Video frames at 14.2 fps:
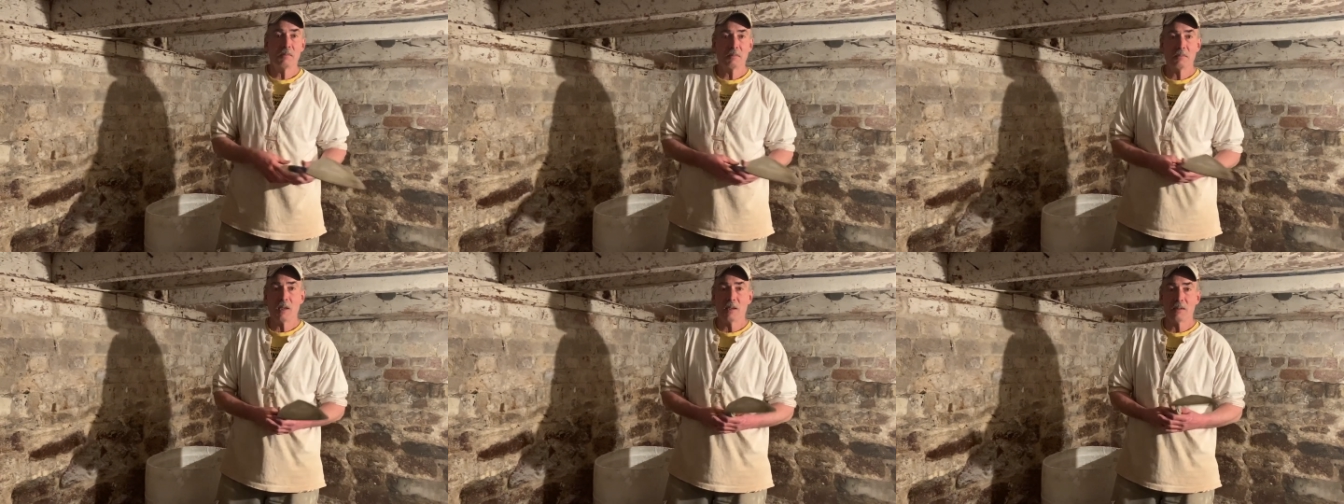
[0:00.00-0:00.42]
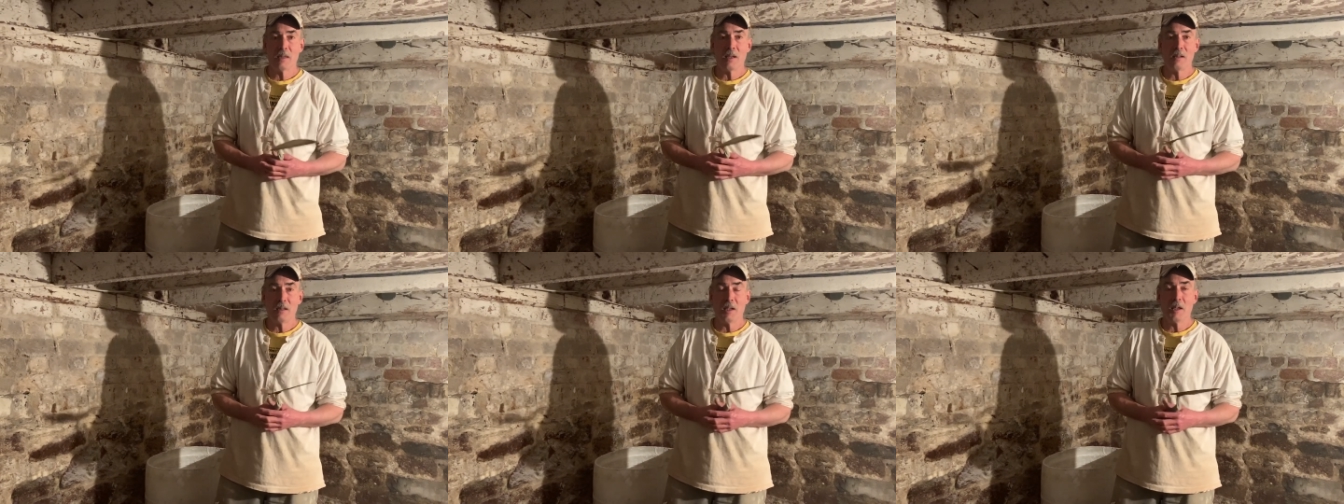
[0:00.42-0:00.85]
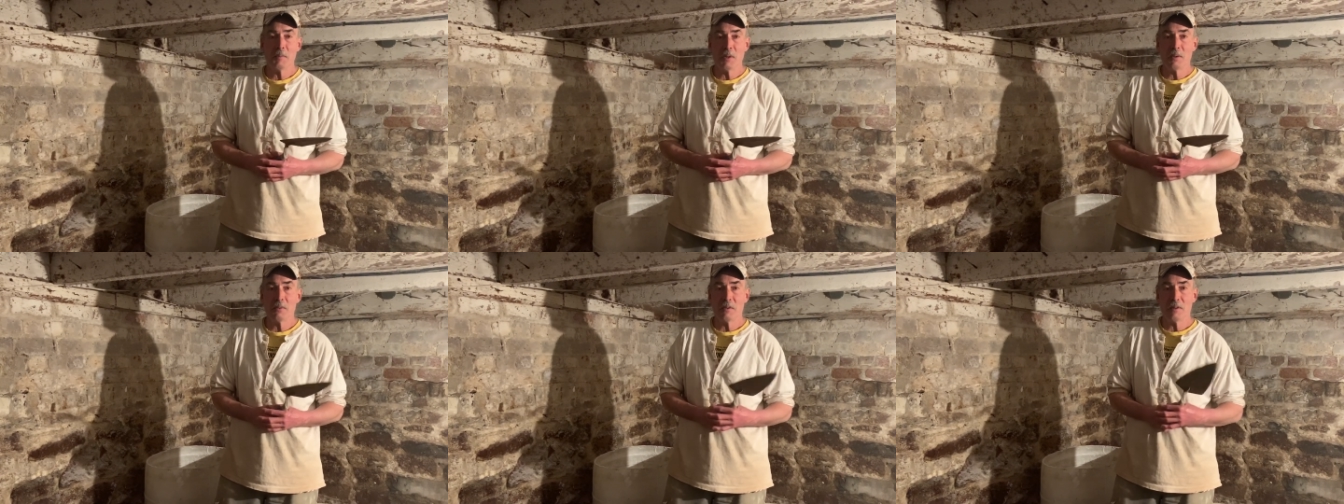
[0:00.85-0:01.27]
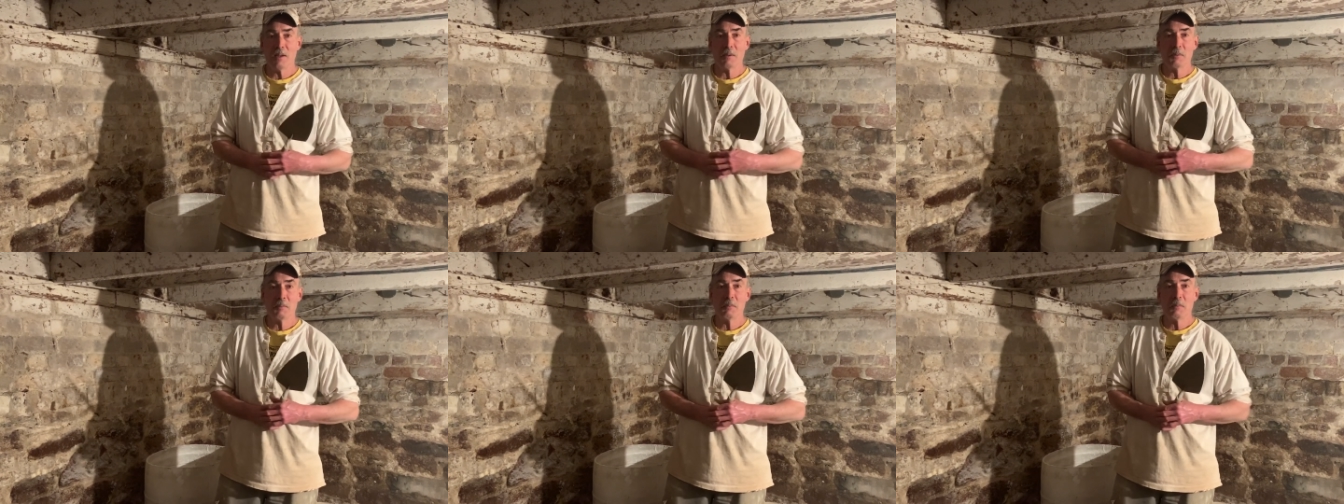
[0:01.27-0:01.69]
take that lime out, and
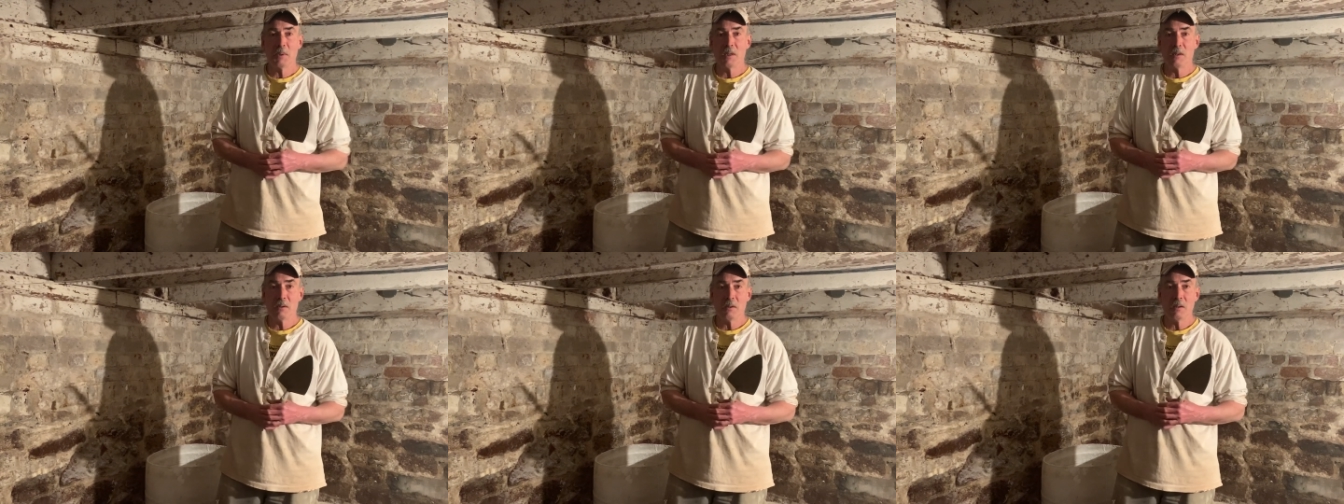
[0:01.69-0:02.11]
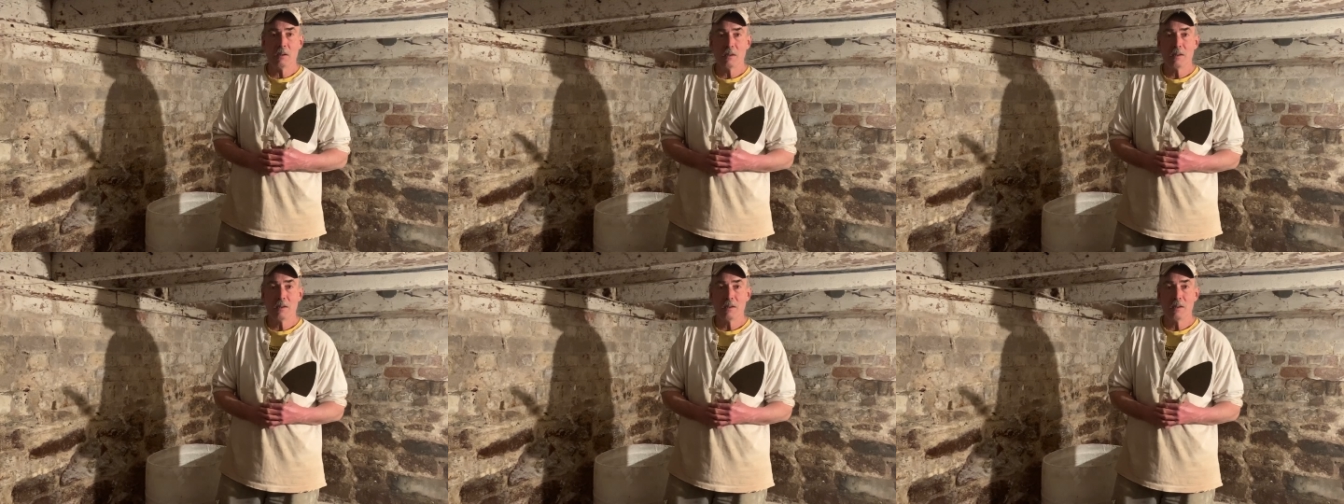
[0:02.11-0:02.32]
that would be